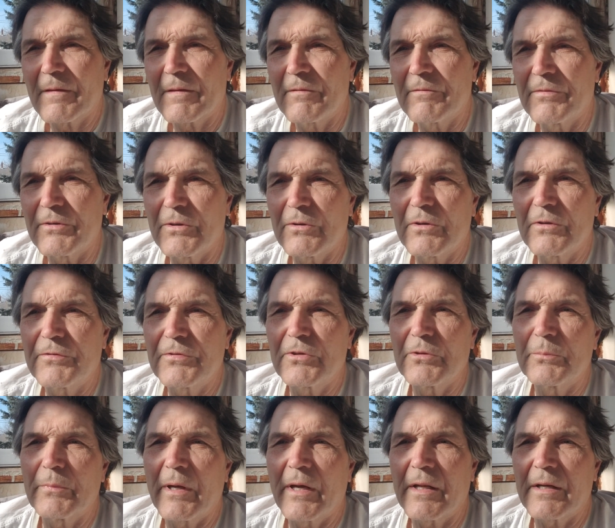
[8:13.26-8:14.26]
view of
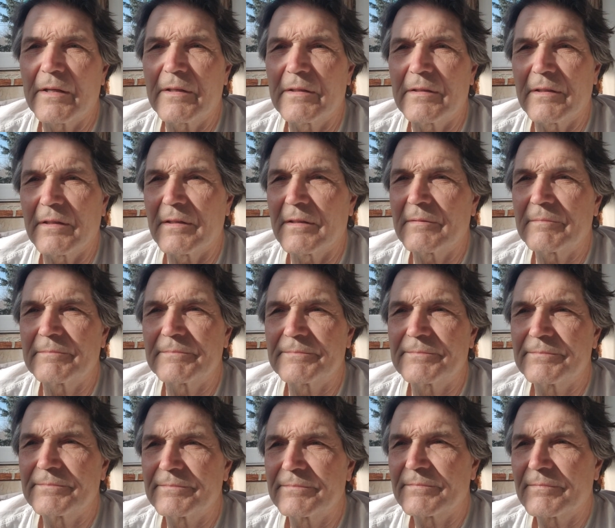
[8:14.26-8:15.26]
humanity.
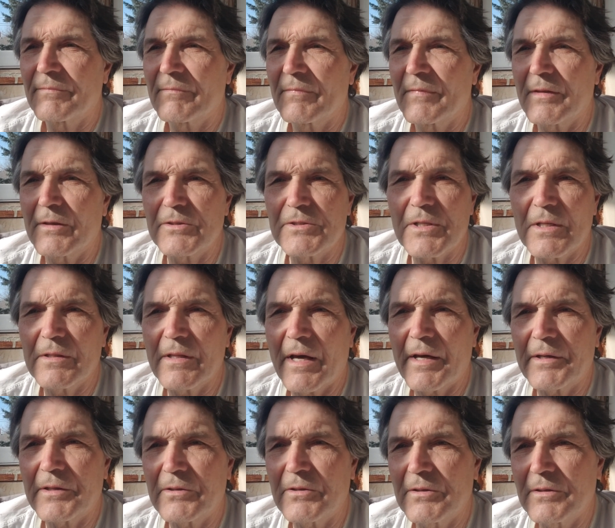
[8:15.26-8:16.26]
There's a
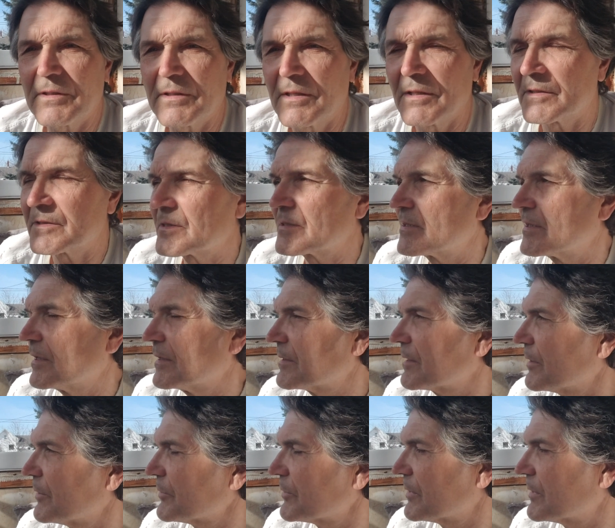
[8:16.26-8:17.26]
lot of good gets done
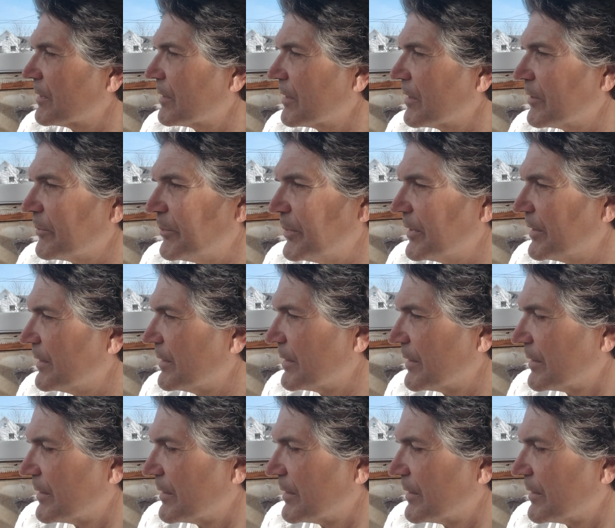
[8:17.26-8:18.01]
out there, but